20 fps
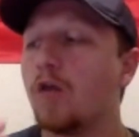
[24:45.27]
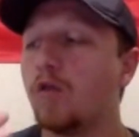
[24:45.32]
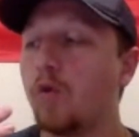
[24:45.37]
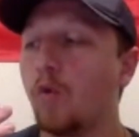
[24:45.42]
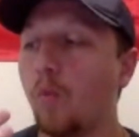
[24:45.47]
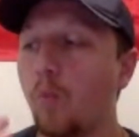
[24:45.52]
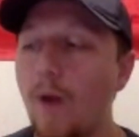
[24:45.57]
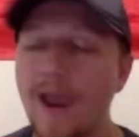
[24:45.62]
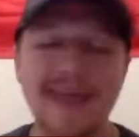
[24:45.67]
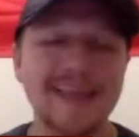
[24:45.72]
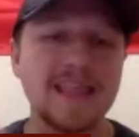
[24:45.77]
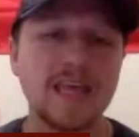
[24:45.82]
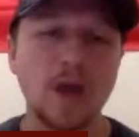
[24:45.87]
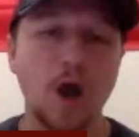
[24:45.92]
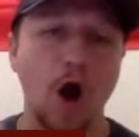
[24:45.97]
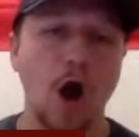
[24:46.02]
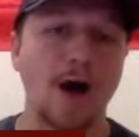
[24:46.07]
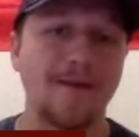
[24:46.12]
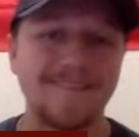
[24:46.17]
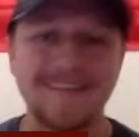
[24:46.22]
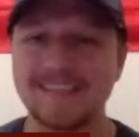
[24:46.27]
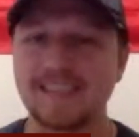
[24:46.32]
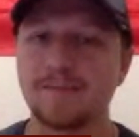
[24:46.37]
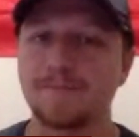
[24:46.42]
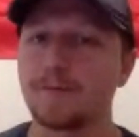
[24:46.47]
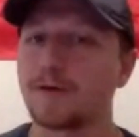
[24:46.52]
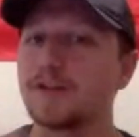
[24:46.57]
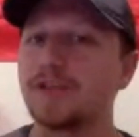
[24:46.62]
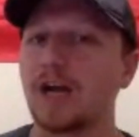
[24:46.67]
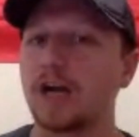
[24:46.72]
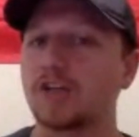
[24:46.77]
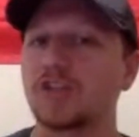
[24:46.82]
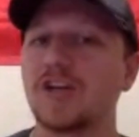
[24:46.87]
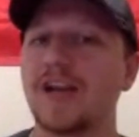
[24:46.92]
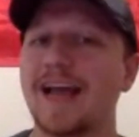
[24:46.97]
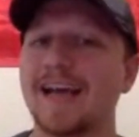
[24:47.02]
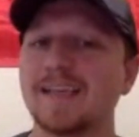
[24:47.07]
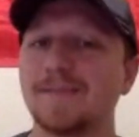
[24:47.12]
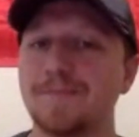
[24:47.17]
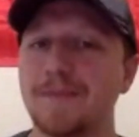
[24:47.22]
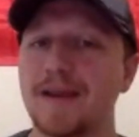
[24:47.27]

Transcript: the way the offensive production has